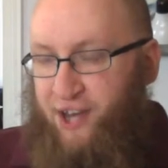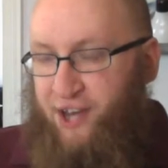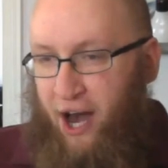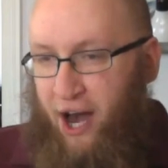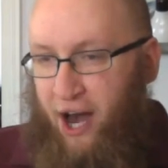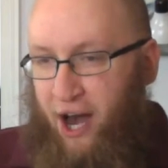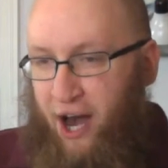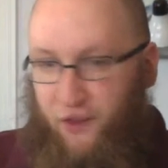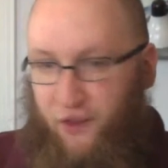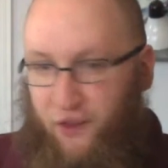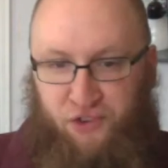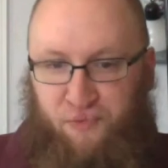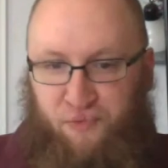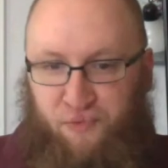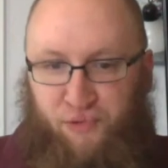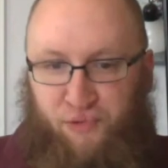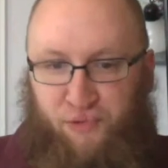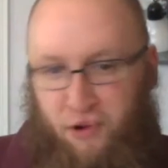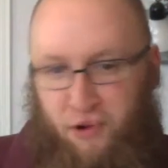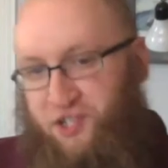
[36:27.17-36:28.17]
the 2
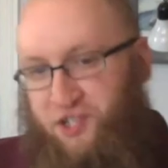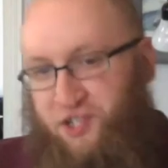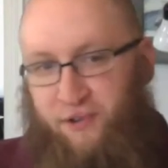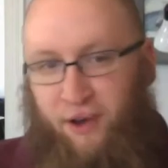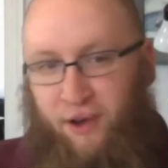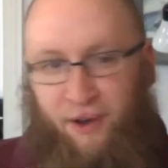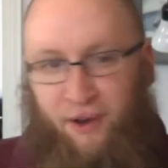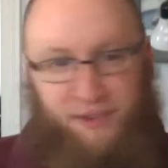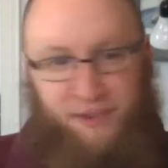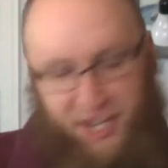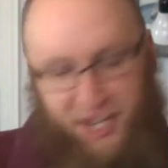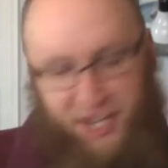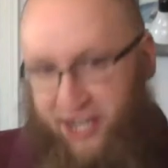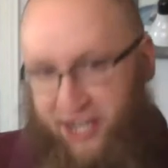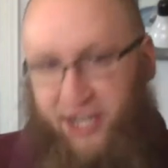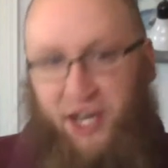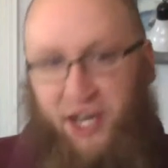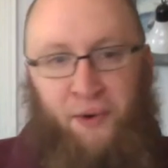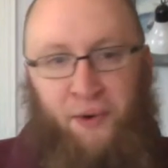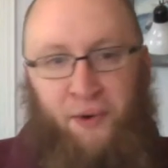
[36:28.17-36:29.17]
prose Hugos that did
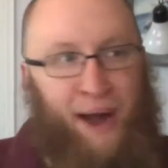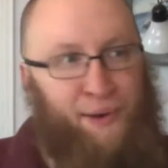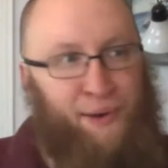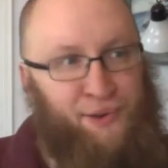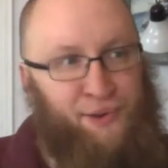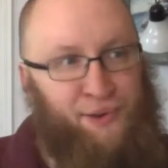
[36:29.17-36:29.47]
go out